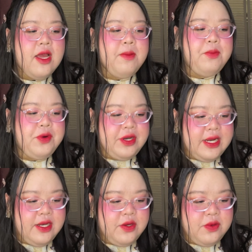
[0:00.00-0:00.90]

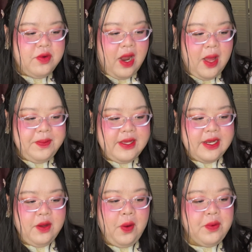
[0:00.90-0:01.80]
morning dewdrops,
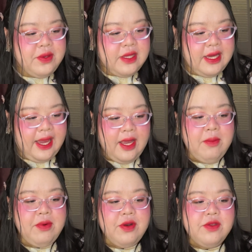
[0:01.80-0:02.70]
and cozy amber.